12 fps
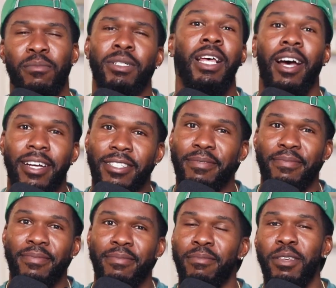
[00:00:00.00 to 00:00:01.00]
Besides,
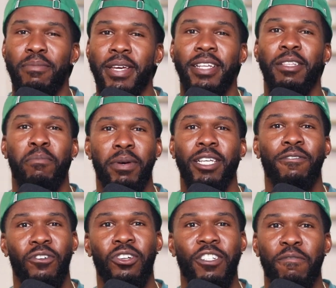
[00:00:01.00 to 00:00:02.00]
me being the best
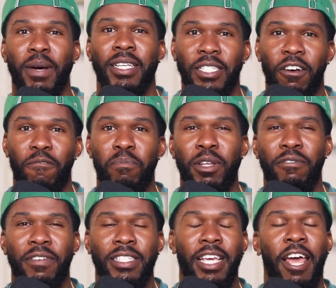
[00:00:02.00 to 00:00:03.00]
version of myself
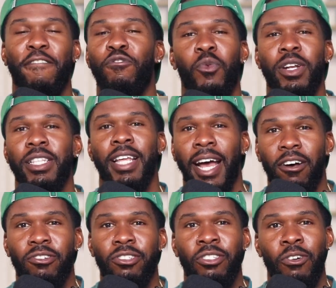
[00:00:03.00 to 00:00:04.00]
benefits everyone in the house,